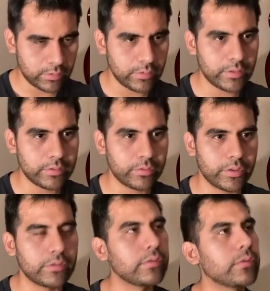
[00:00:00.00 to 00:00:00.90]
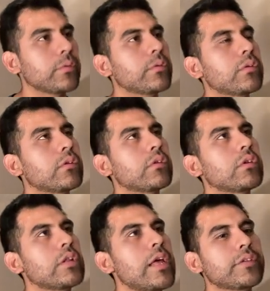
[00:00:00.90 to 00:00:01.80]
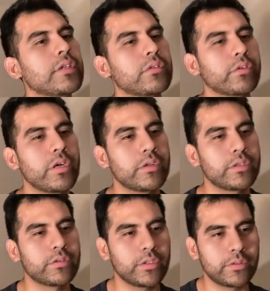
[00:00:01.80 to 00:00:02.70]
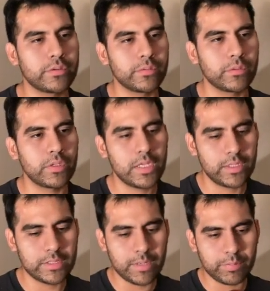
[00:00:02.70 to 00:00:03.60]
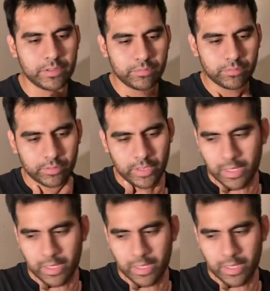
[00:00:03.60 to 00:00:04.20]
than 32, less than or greater than 32. Yeah, because those are